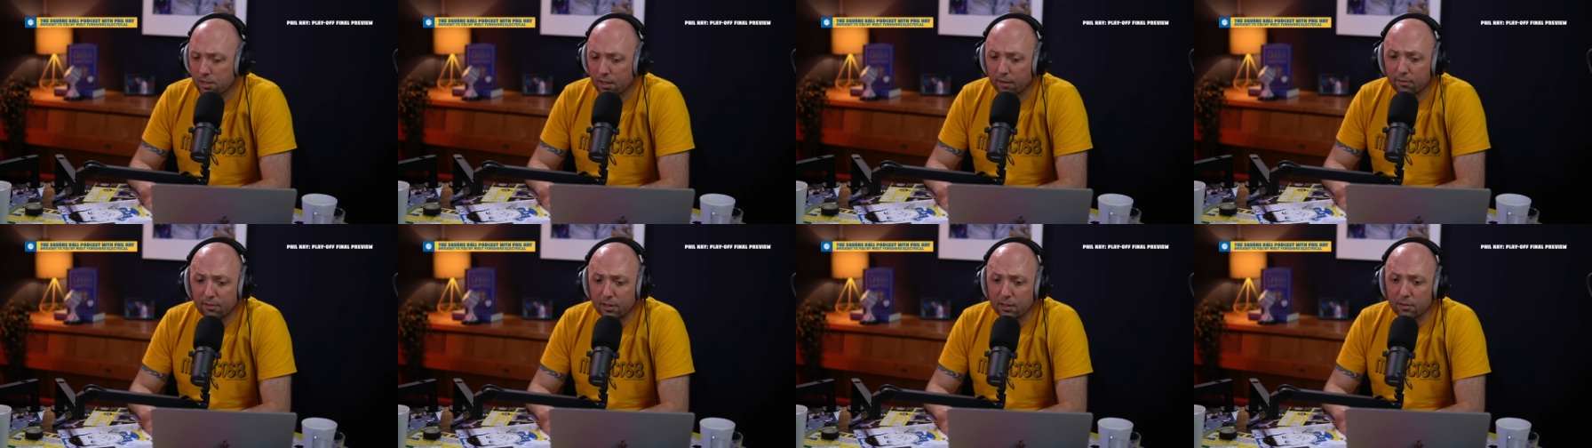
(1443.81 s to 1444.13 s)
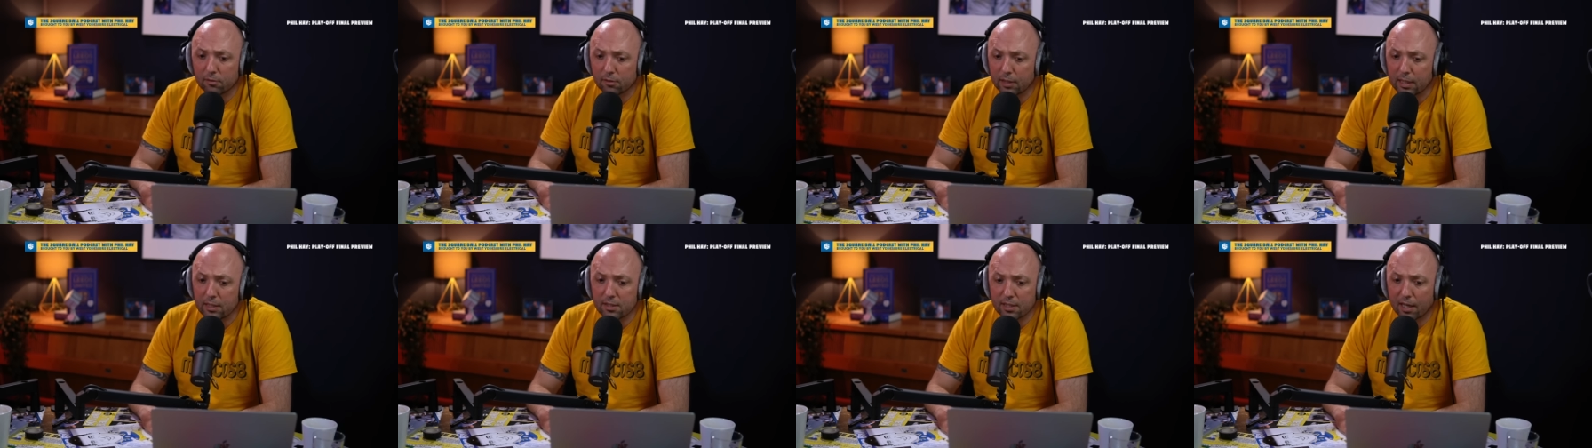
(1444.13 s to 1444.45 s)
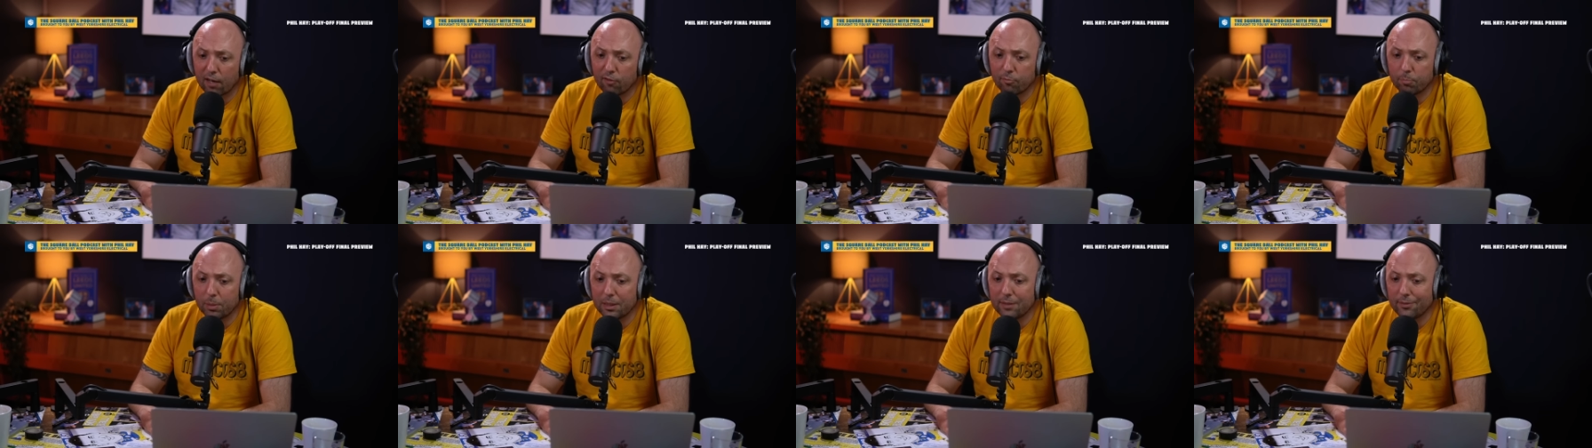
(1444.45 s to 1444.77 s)
I think Leeds
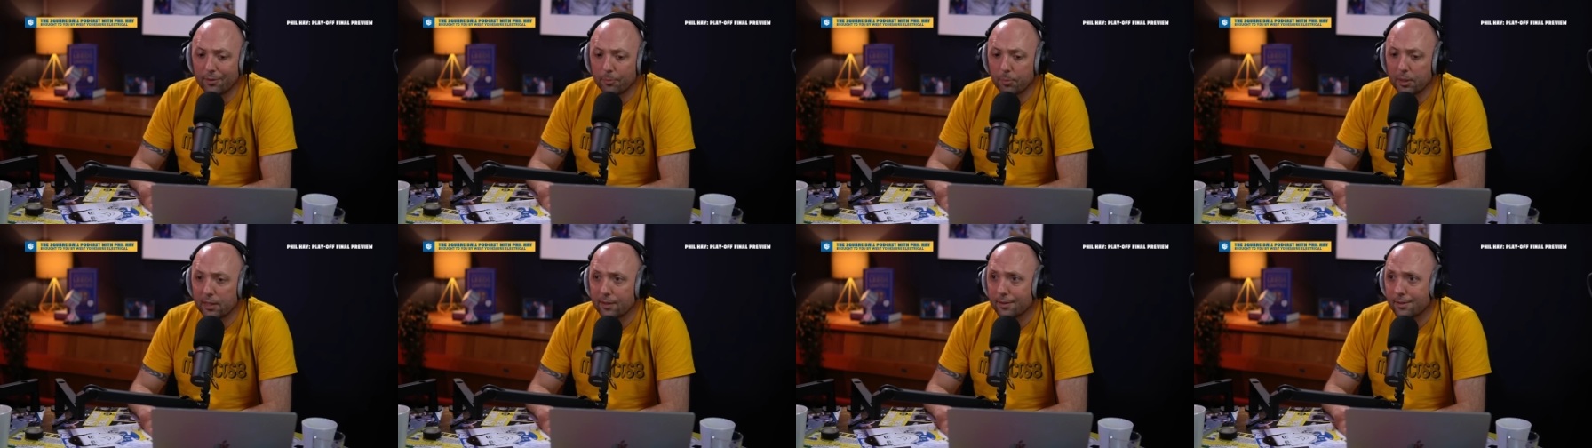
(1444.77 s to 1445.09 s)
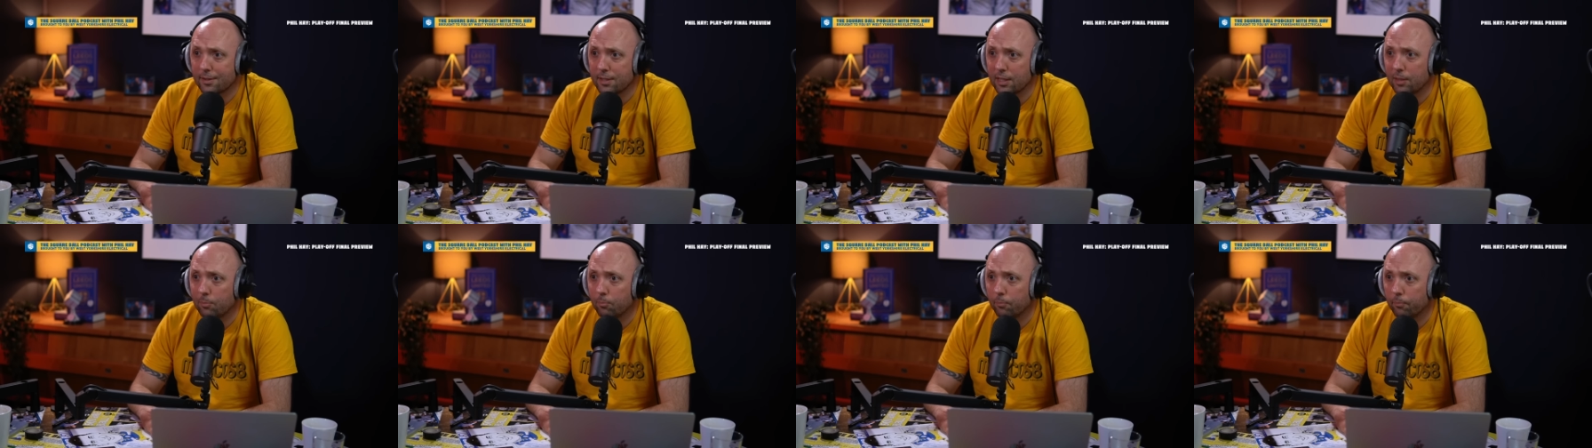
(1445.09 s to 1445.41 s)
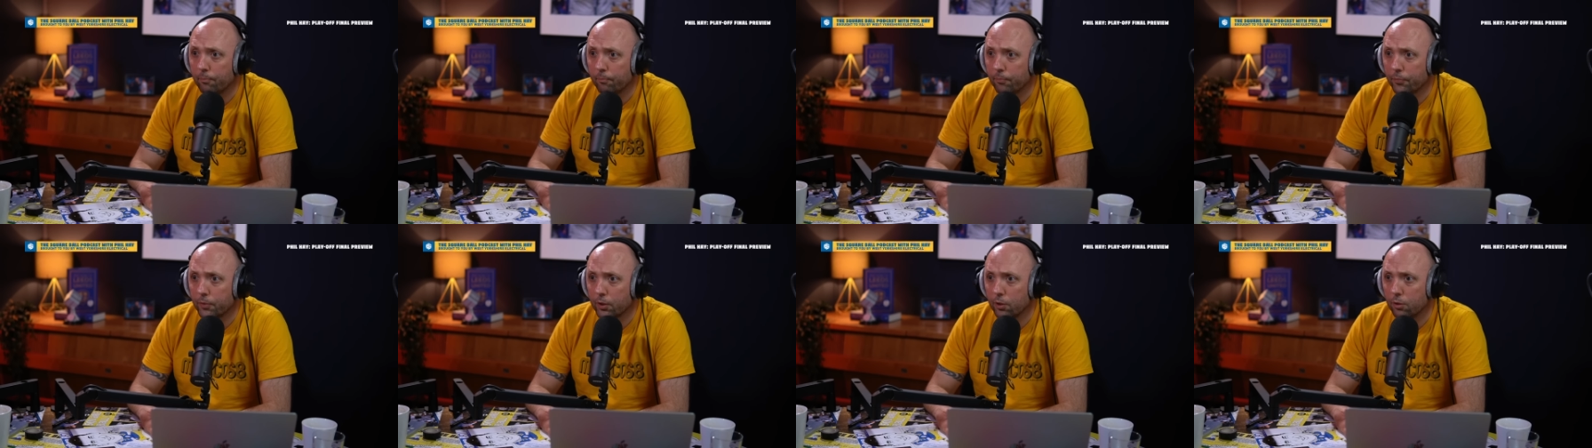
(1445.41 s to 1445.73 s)
have been the better team
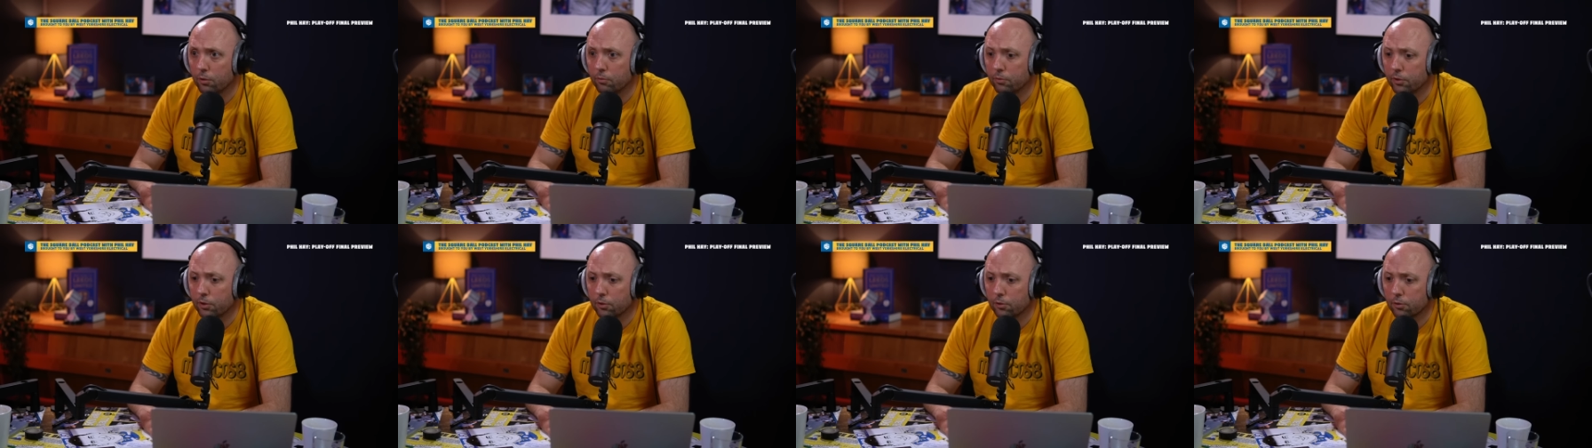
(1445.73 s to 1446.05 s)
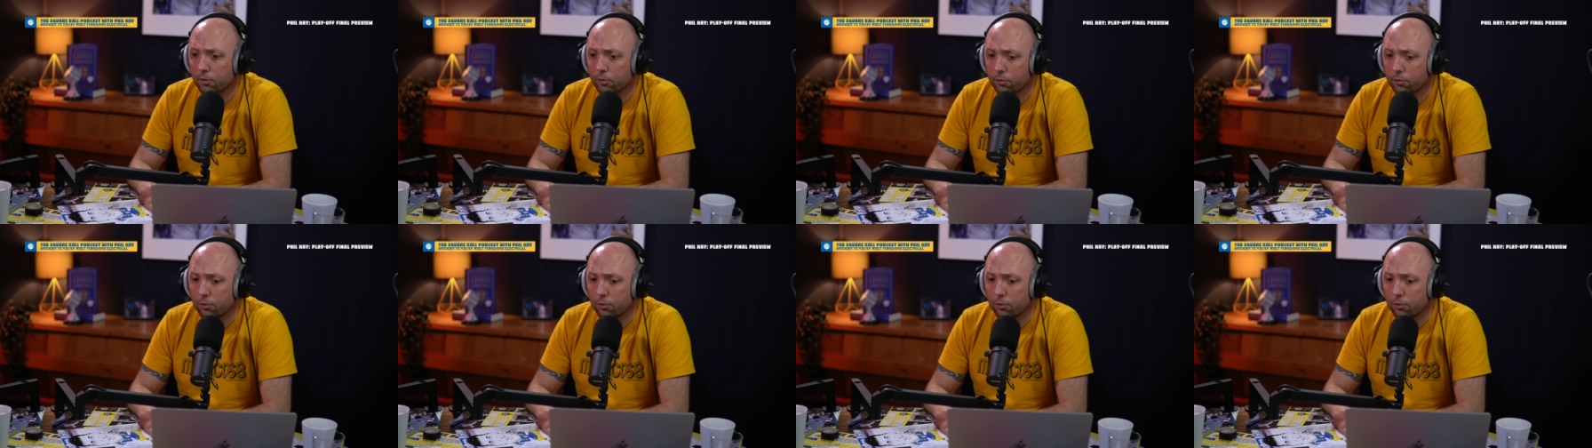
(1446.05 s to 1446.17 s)
over the